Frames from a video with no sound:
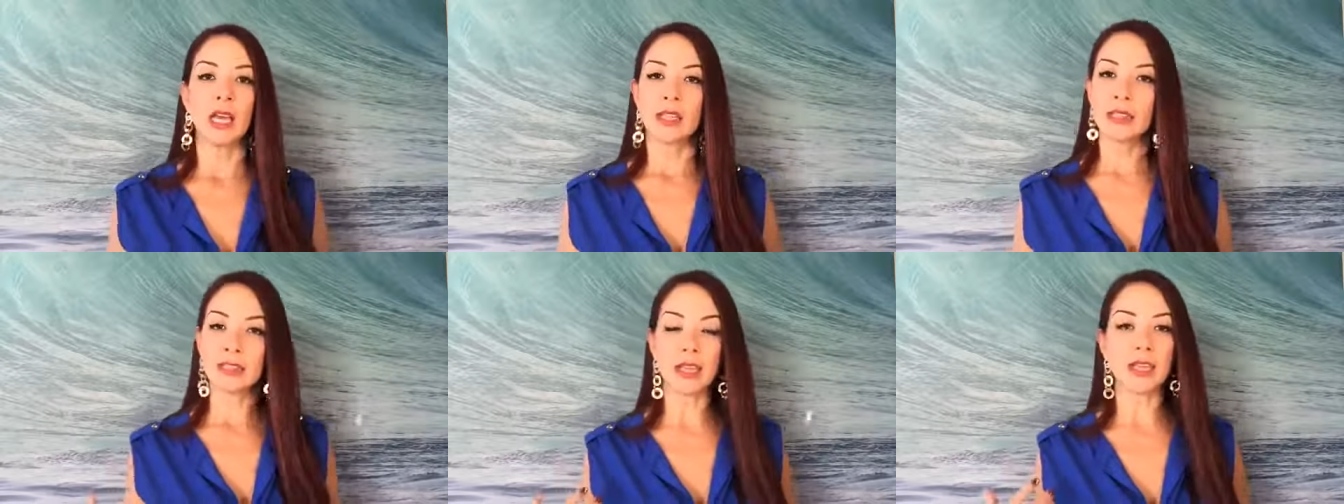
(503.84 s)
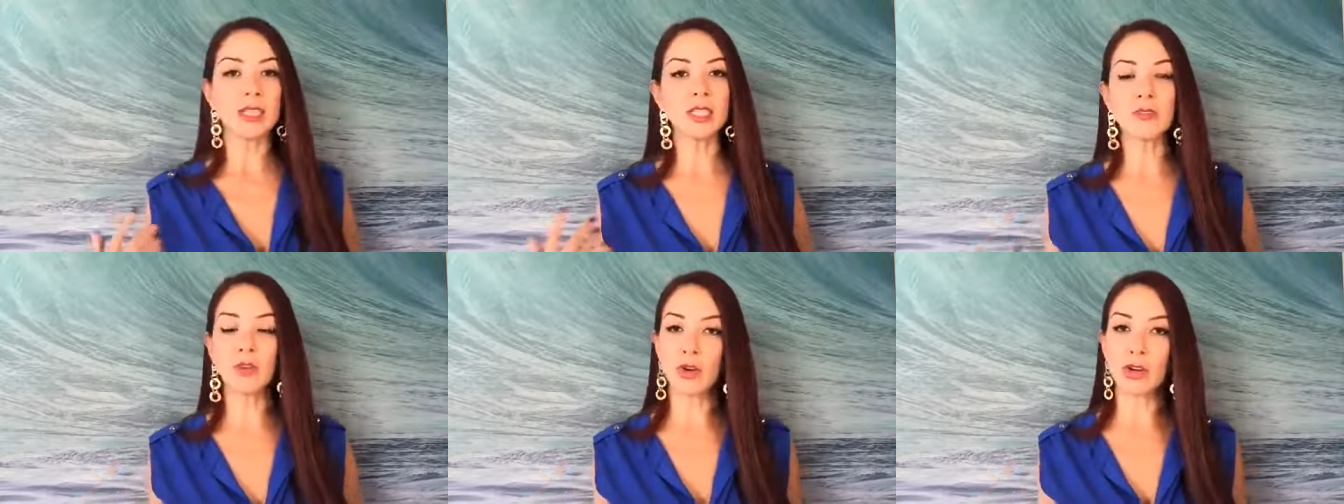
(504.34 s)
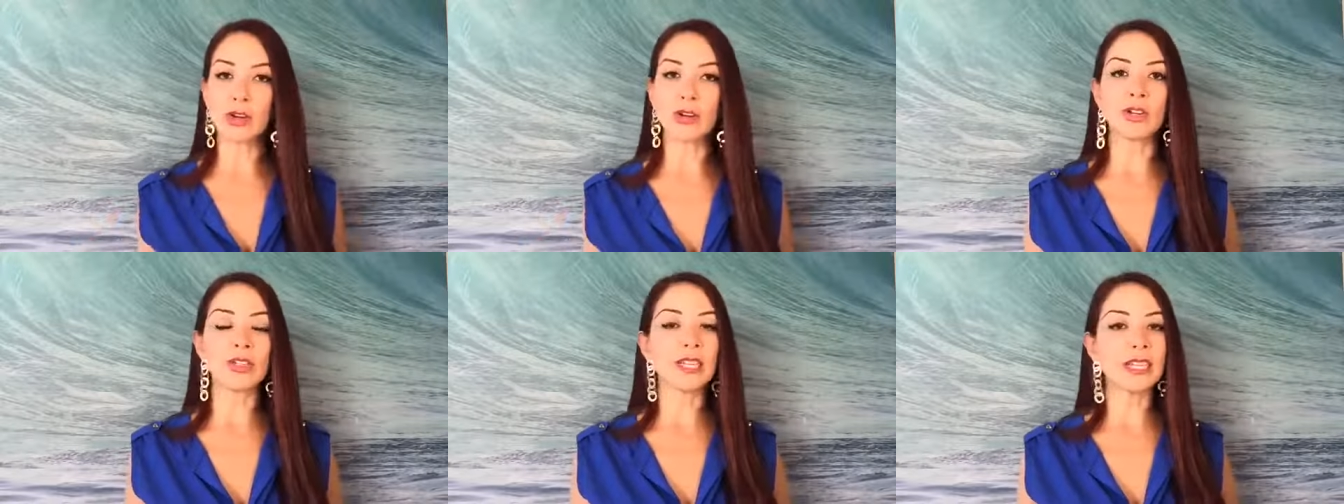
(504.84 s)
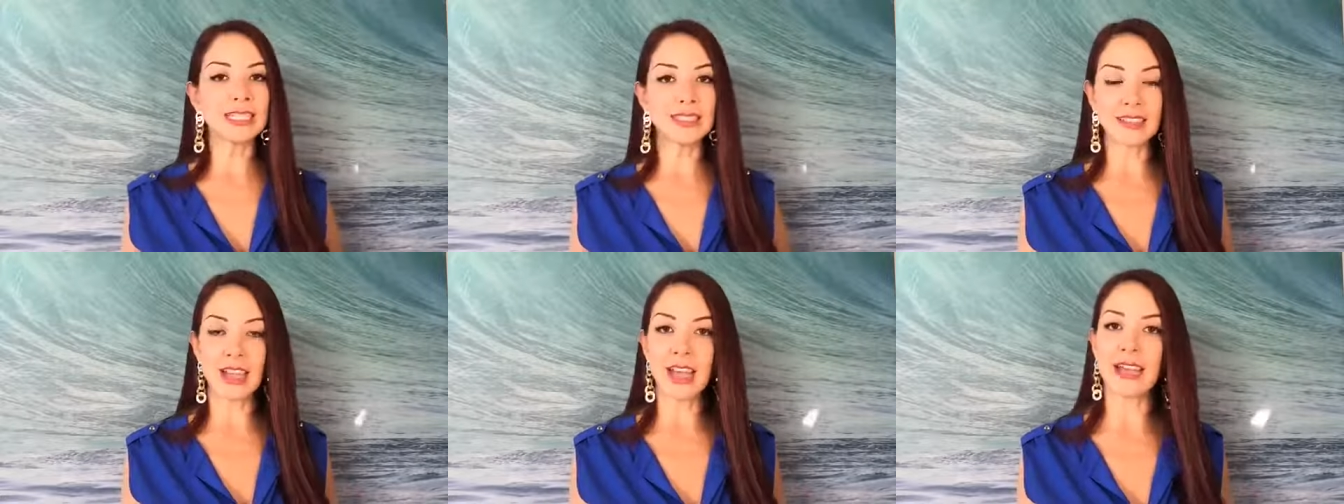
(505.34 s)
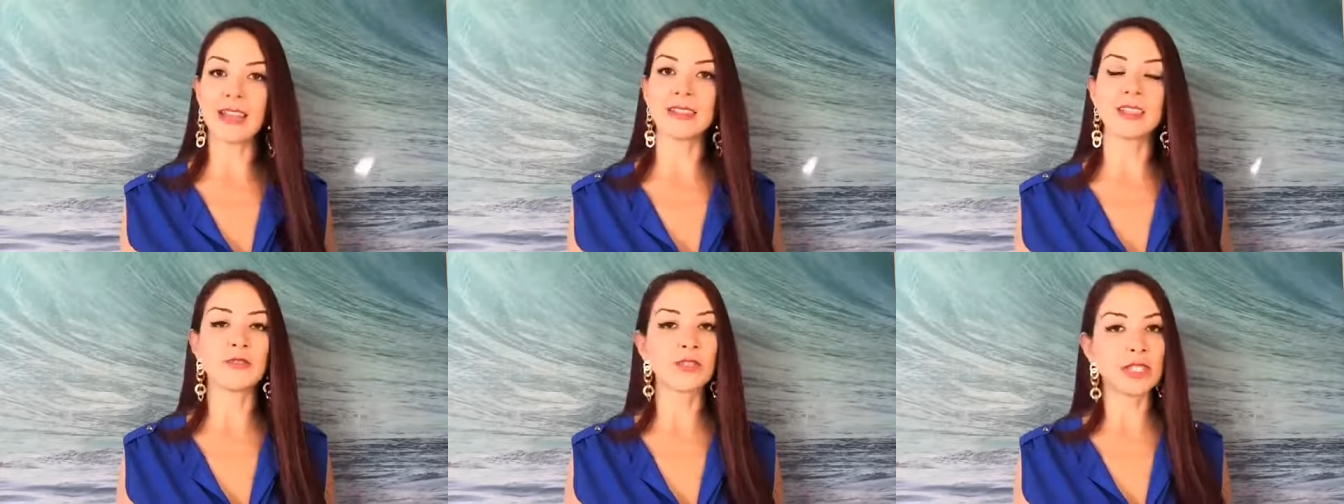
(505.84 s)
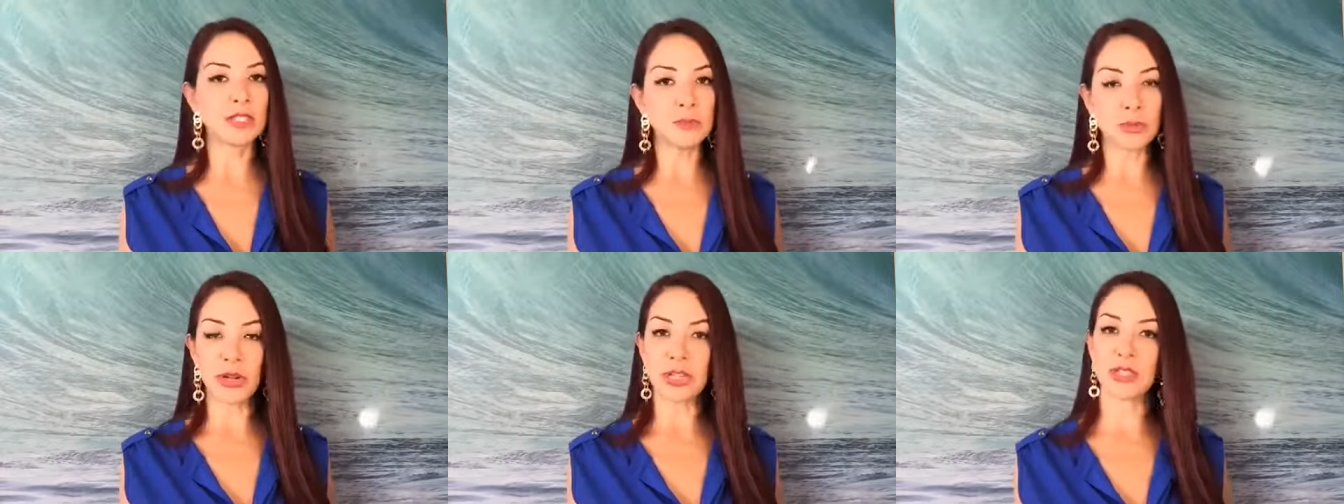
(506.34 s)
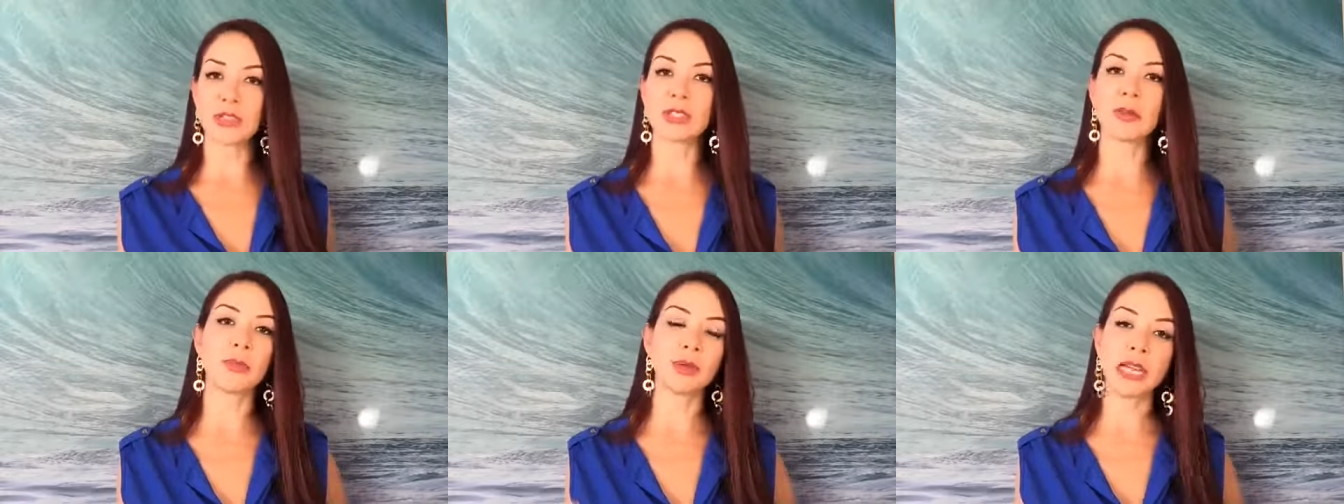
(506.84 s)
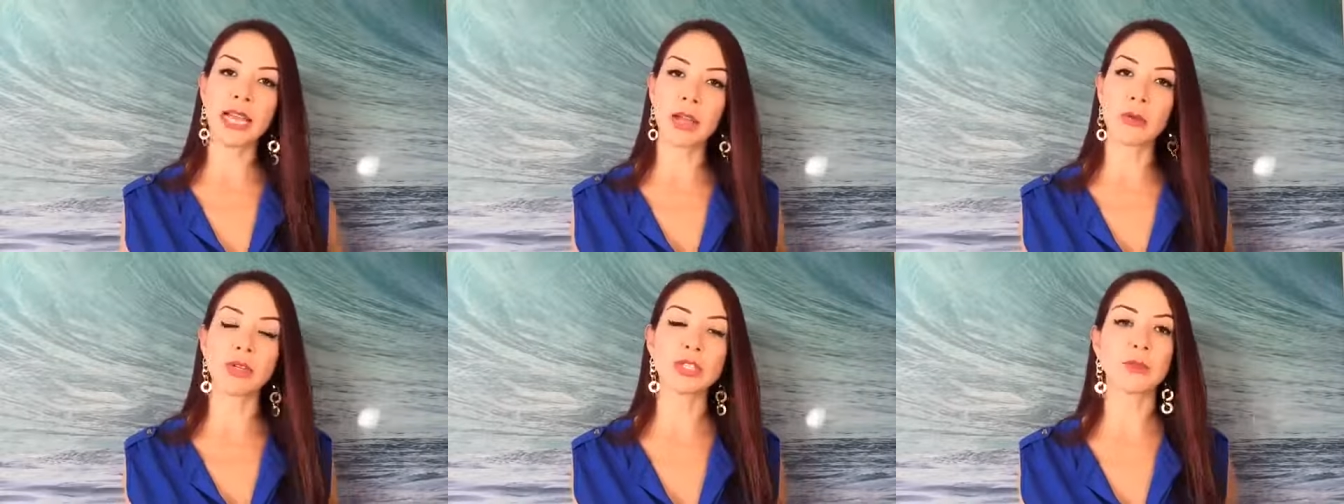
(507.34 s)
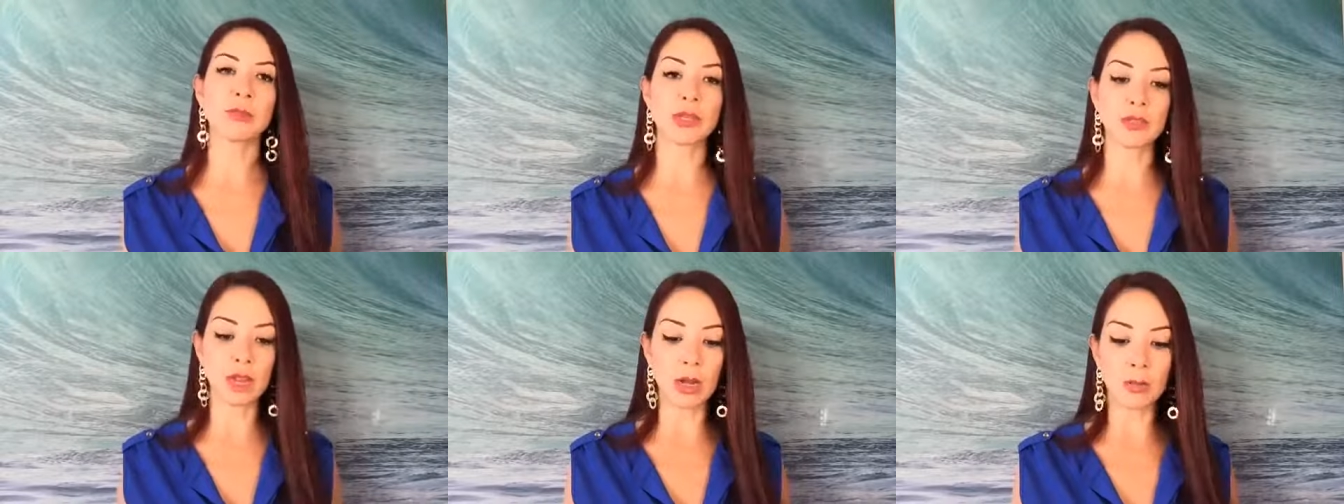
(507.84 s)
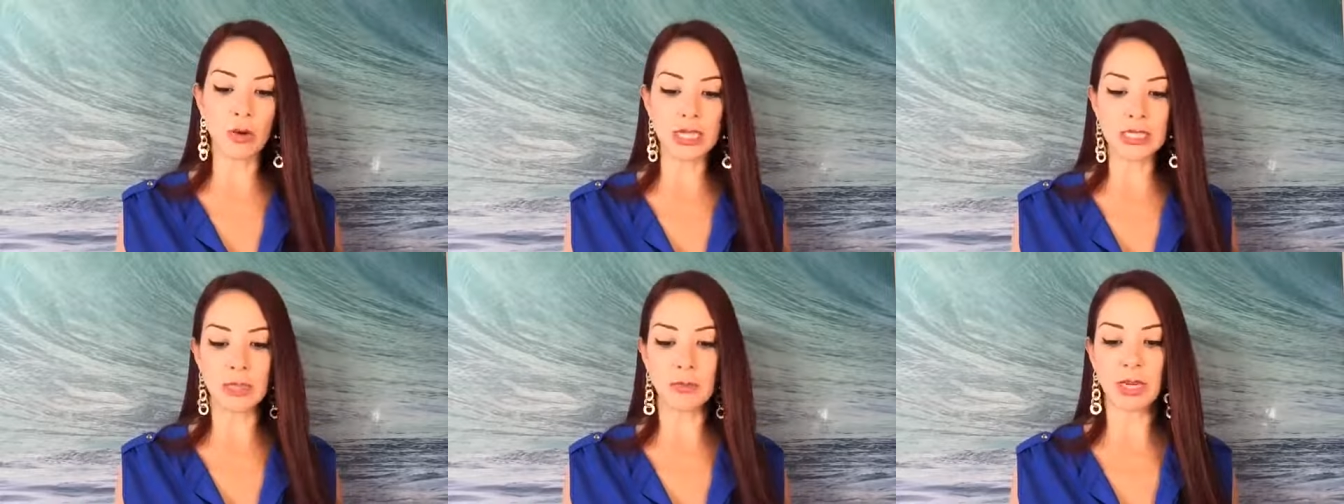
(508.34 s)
The science of colors and styles and first impressions and body language and personal branding.